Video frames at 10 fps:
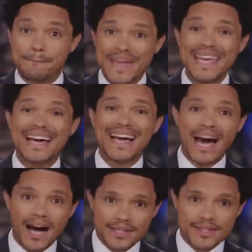big
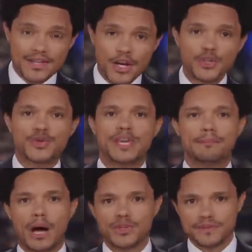cuts to the
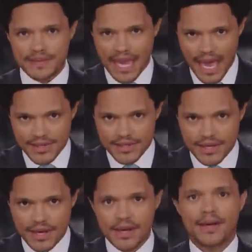amount of gas
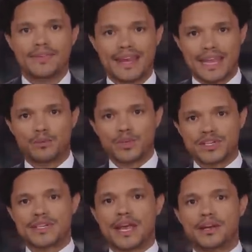that it will
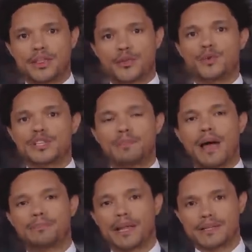send through its
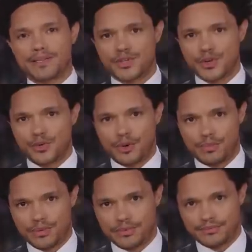pipelines to
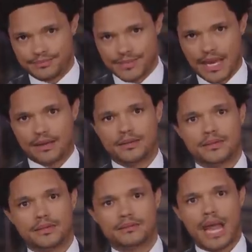Europe. Yeah.
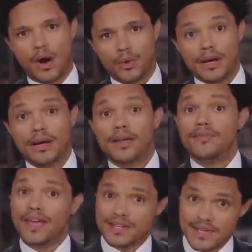Now,
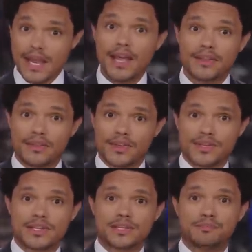they're saying that
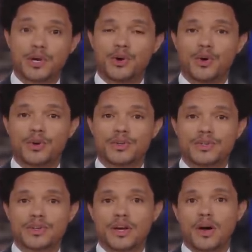this is
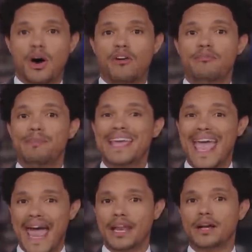because of
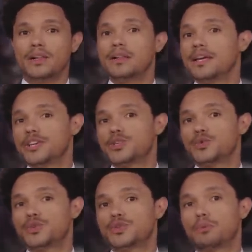mechanical
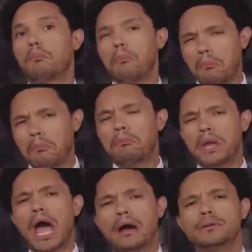issues. Yeah.